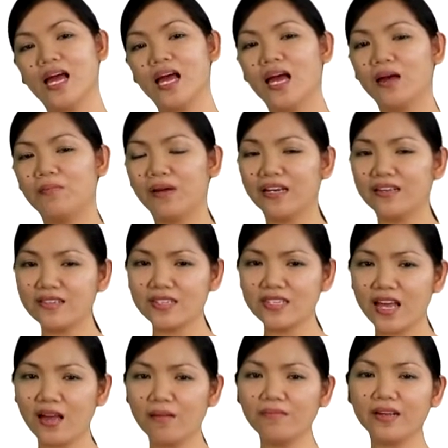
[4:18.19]
but in
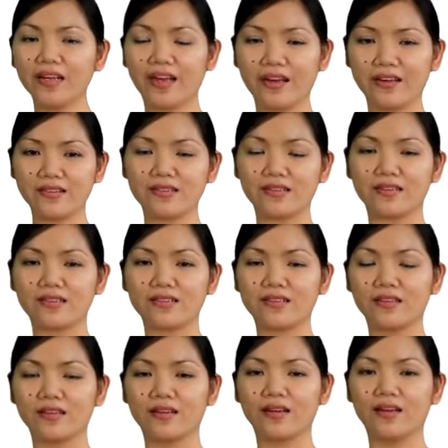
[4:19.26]
some cases,
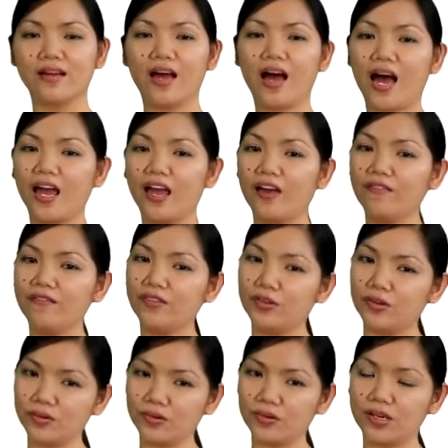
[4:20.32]
I have
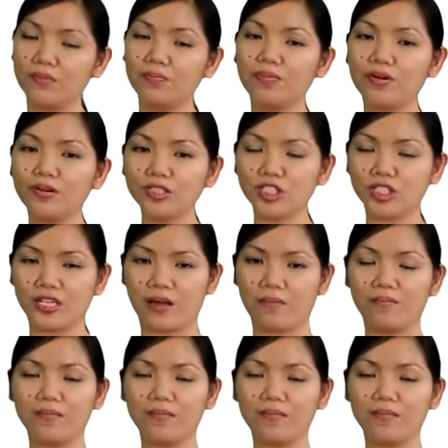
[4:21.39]
to approach them